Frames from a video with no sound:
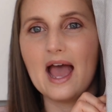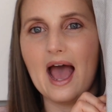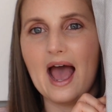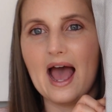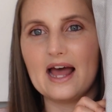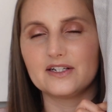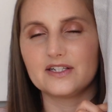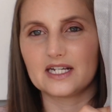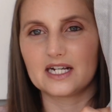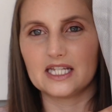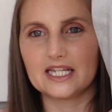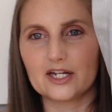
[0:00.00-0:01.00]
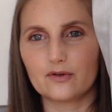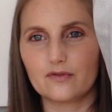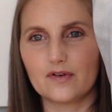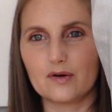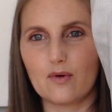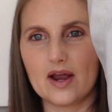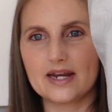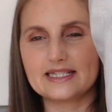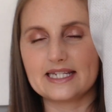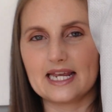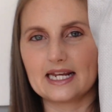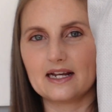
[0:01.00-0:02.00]
And the calligraphy
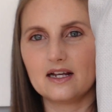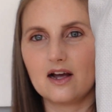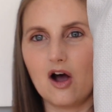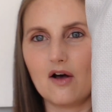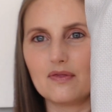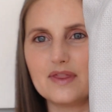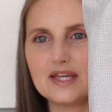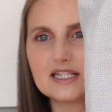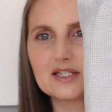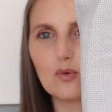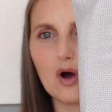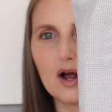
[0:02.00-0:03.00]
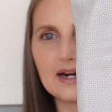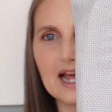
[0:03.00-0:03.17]
writing on this one,